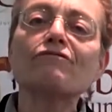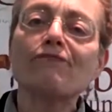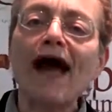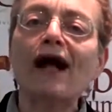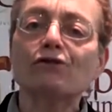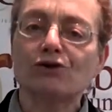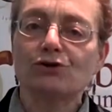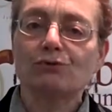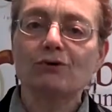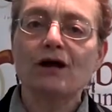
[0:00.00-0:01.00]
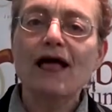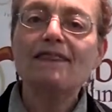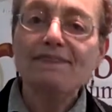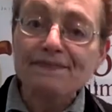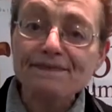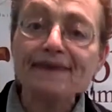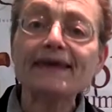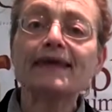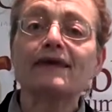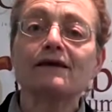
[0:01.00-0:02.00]
value,
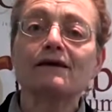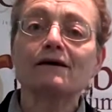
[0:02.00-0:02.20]
the